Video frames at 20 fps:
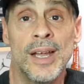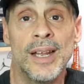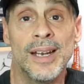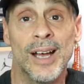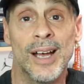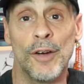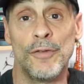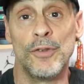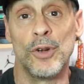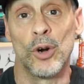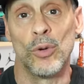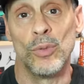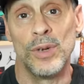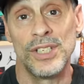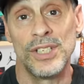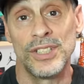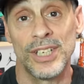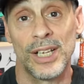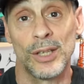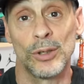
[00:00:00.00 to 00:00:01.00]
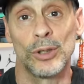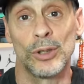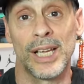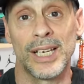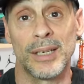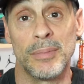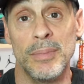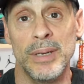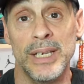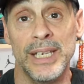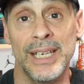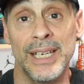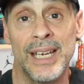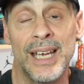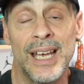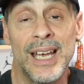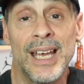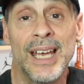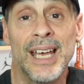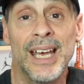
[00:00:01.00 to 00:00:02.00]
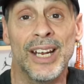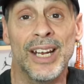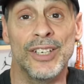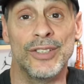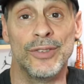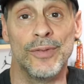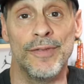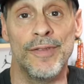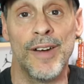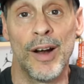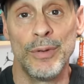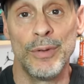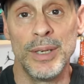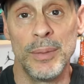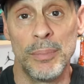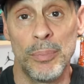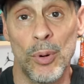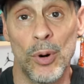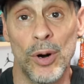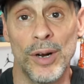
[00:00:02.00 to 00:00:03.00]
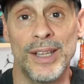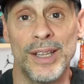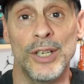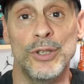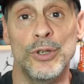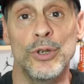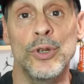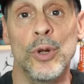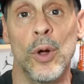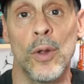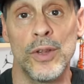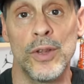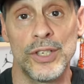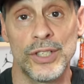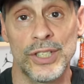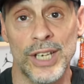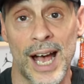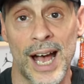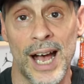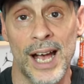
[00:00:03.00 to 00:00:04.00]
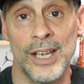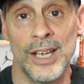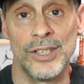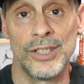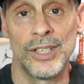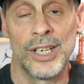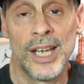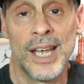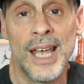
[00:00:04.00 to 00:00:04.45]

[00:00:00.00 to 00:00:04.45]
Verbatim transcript: Now if you're a reseller like me, it is very important that you know the size